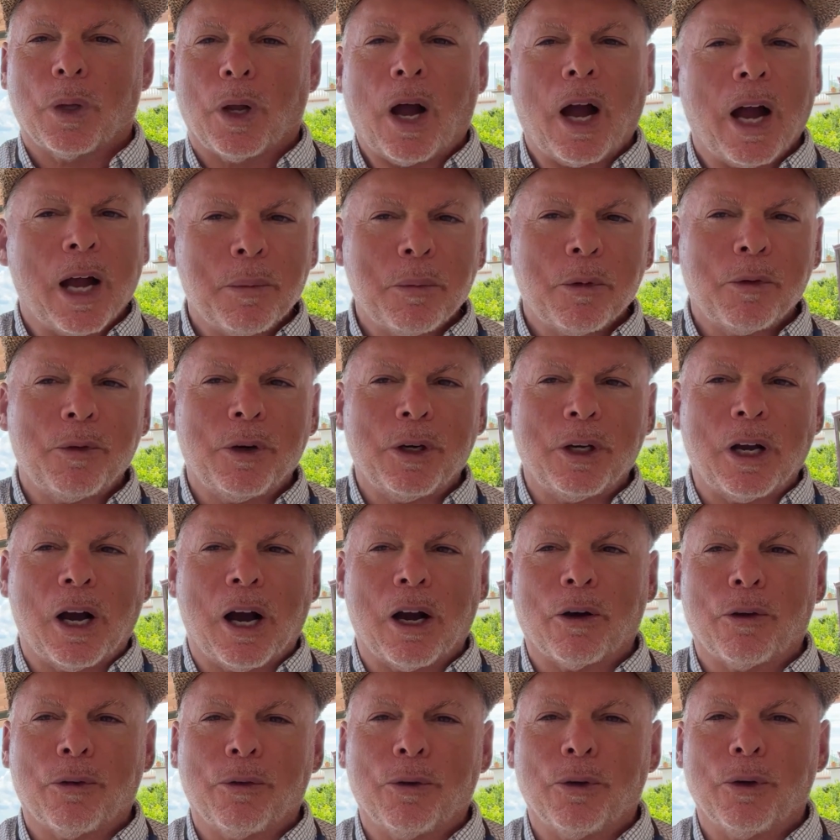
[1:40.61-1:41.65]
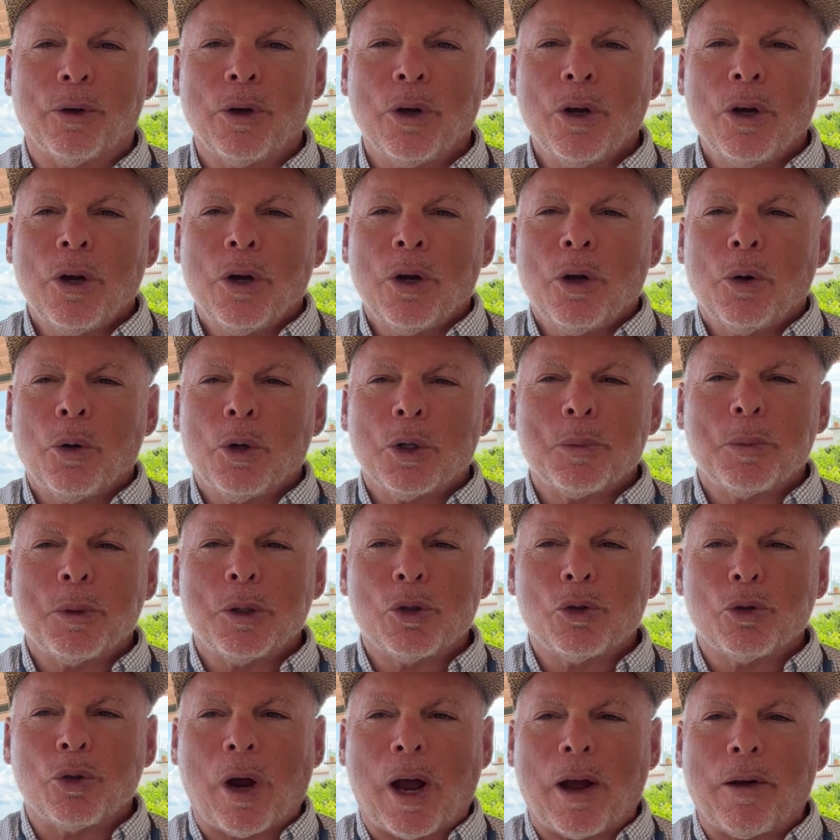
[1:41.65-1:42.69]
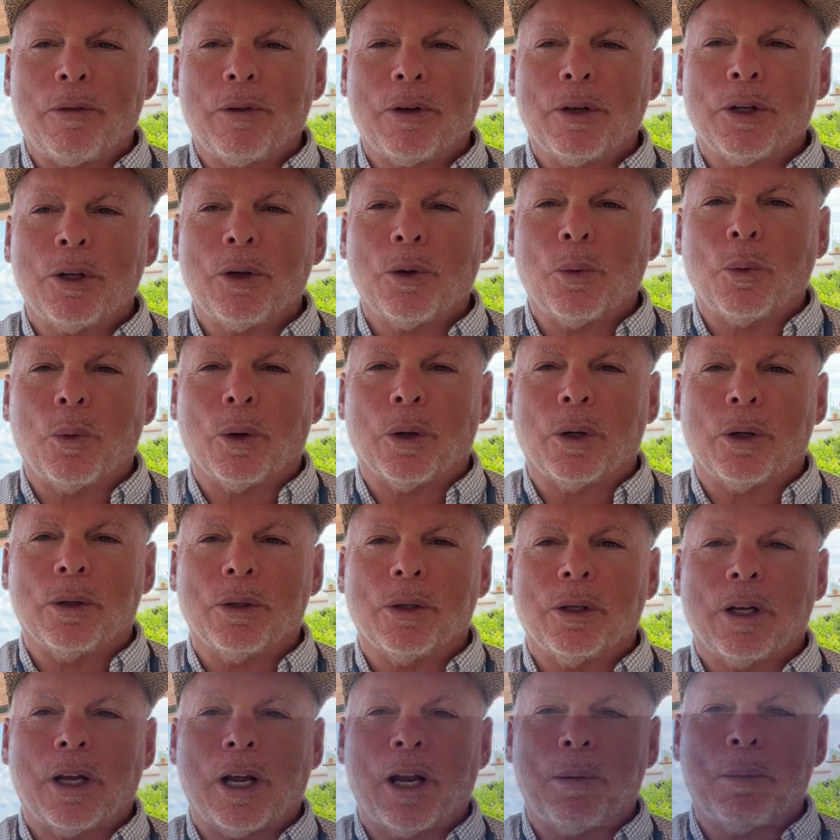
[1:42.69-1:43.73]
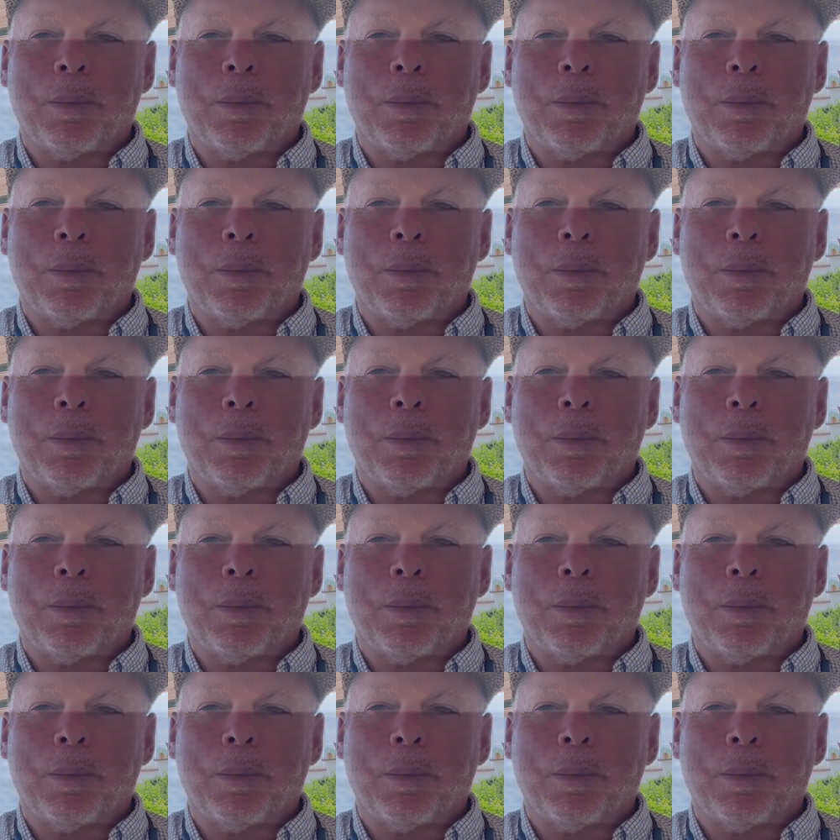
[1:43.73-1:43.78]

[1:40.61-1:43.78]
I am a videographer who has been traveling the world and